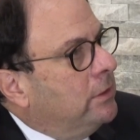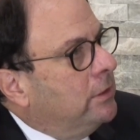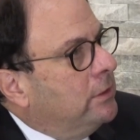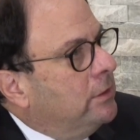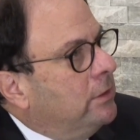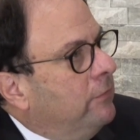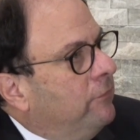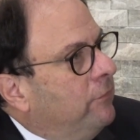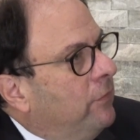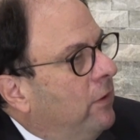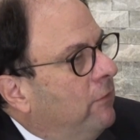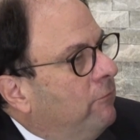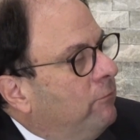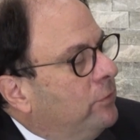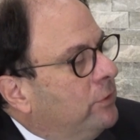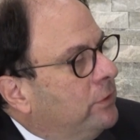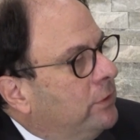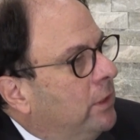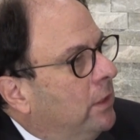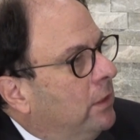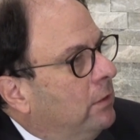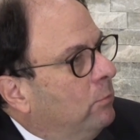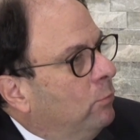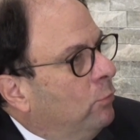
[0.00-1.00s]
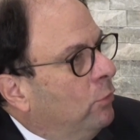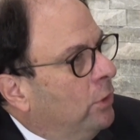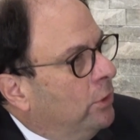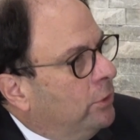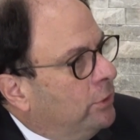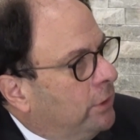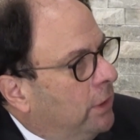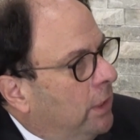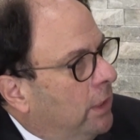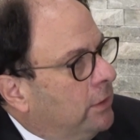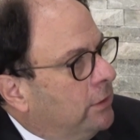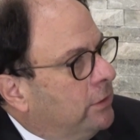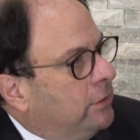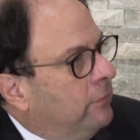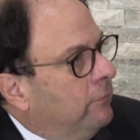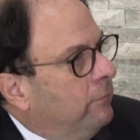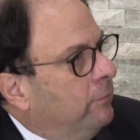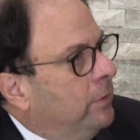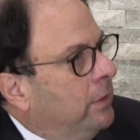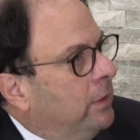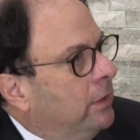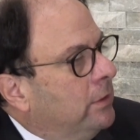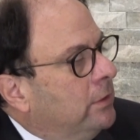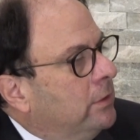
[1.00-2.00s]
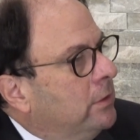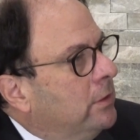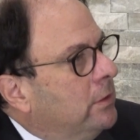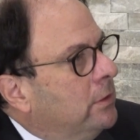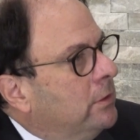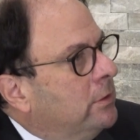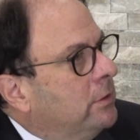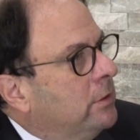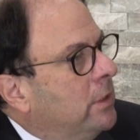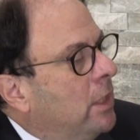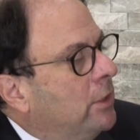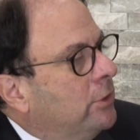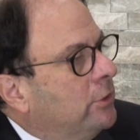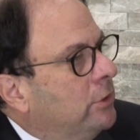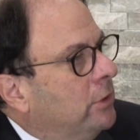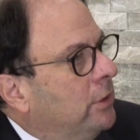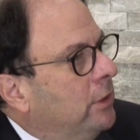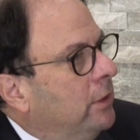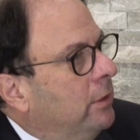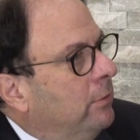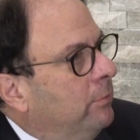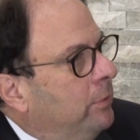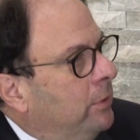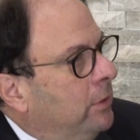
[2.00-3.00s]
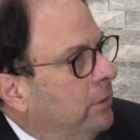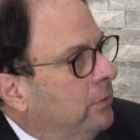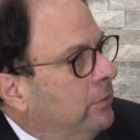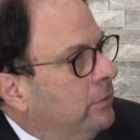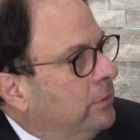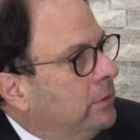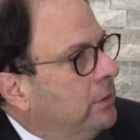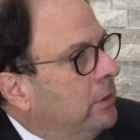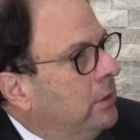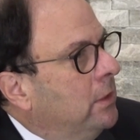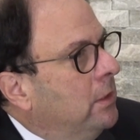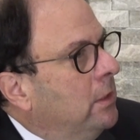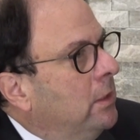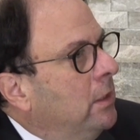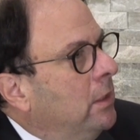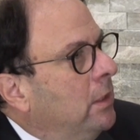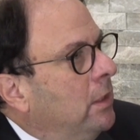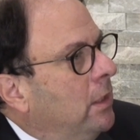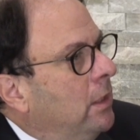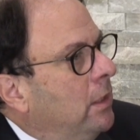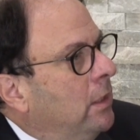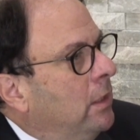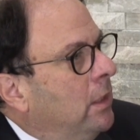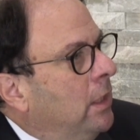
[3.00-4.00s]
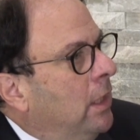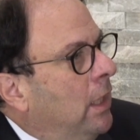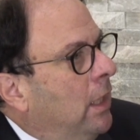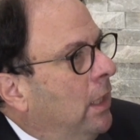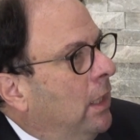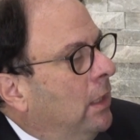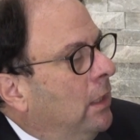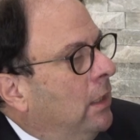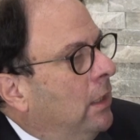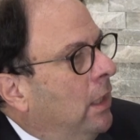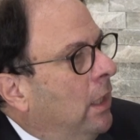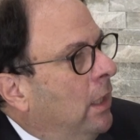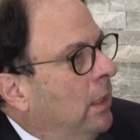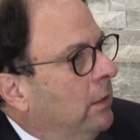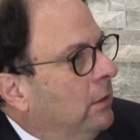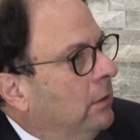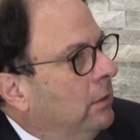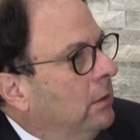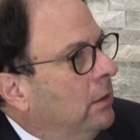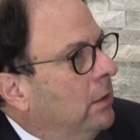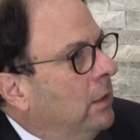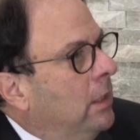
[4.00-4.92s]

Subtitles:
a 65% more chance of being sexually abused than other.